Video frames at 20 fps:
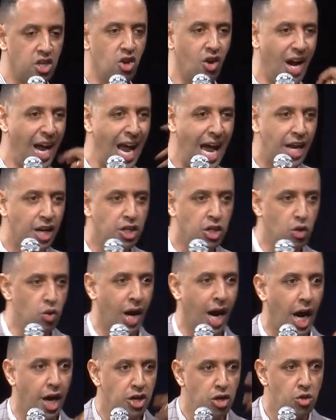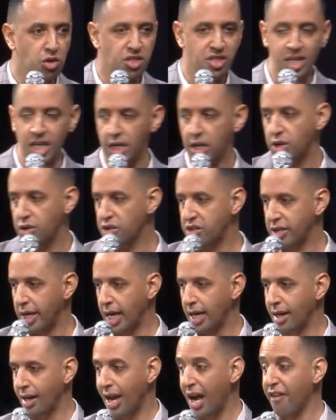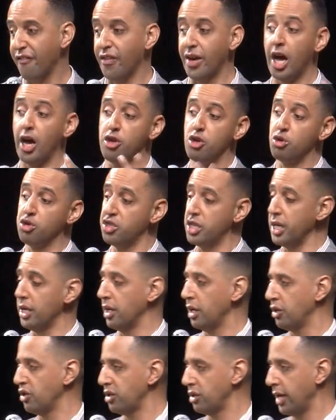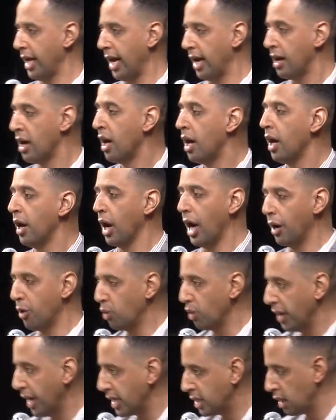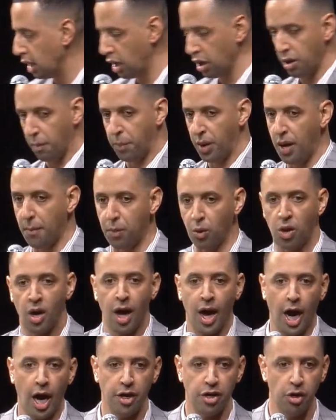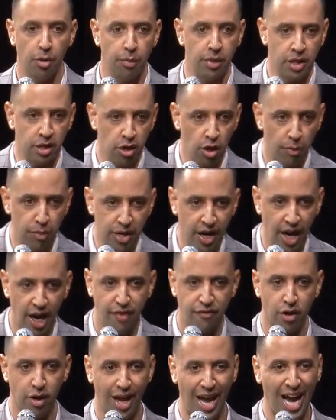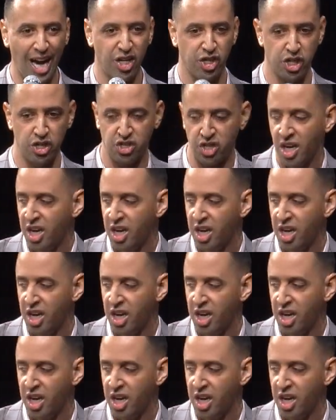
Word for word: your attitude, how you see and understand the life, and how you see and understand how to relate to other people, how your, your behavioral actions